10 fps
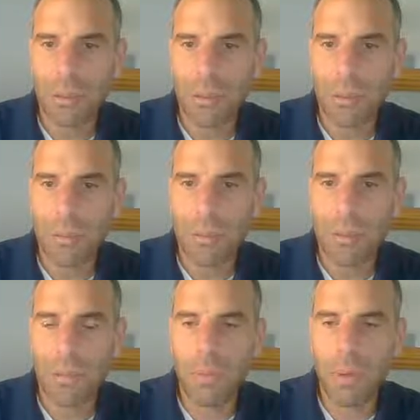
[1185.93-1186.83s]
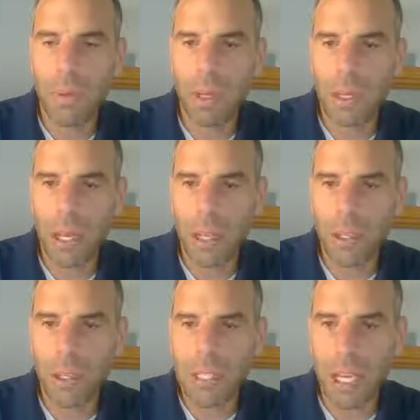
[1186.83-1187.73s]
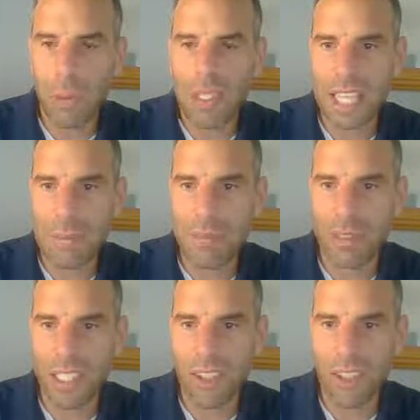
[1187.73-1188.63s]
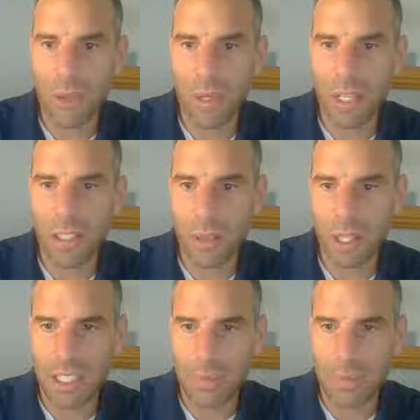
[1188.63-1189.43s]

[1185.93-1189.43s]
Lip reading: and you'll say what type of leader do you want.